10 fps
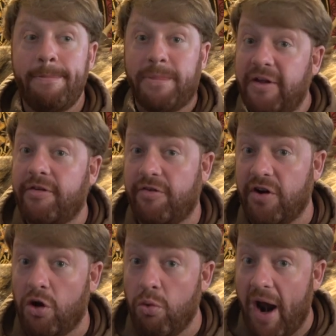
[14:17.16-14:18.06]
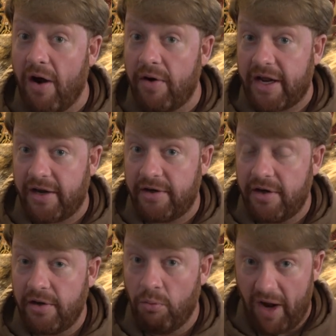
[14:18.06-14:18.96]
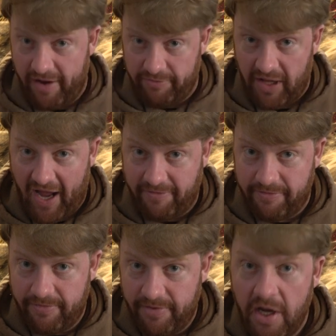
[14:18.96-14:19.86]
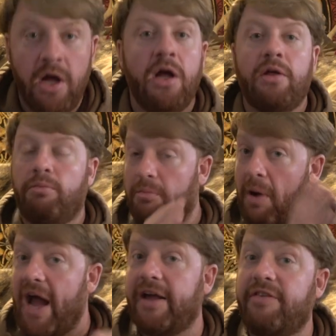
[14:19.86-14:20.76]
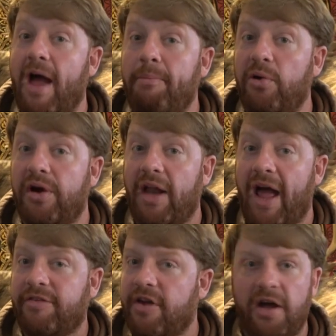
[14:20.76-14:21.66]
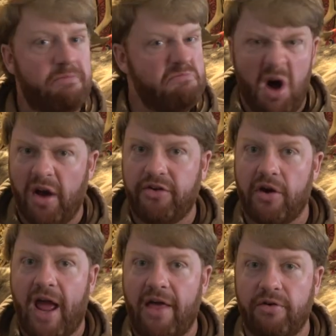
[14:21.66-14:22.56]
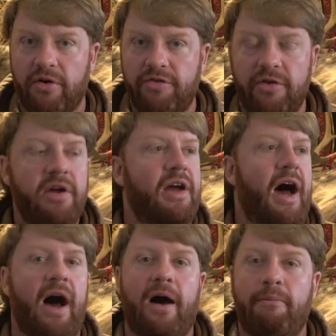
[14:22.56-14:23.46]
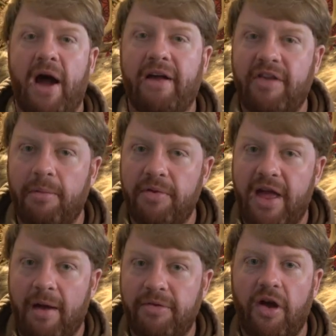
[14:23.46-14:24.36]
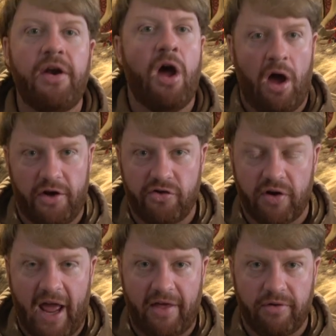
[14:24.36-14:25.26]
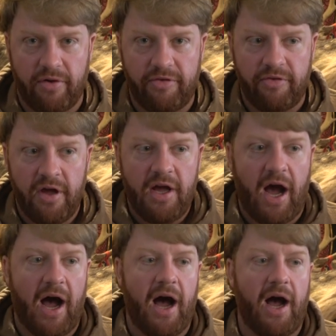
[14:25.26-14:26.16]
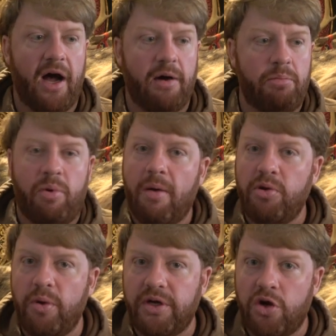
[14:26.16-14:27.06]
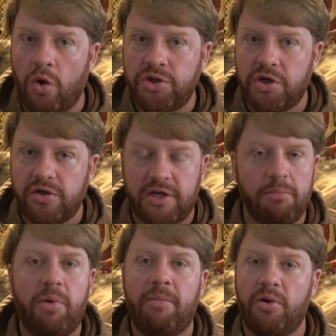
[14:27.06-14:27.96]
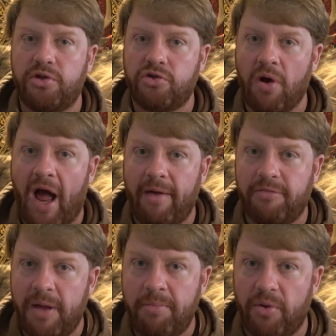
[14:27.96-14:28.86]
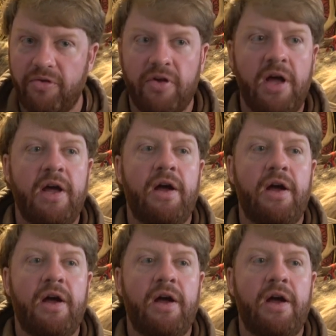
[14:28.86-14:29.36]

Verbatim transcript: this is an agrarian way of life. My example in Alaska, hunter gatherers. Uh, my example in the Amazon, hunter gatherers. Uh, Puebloan cultures and Puebloan tribes, peoples,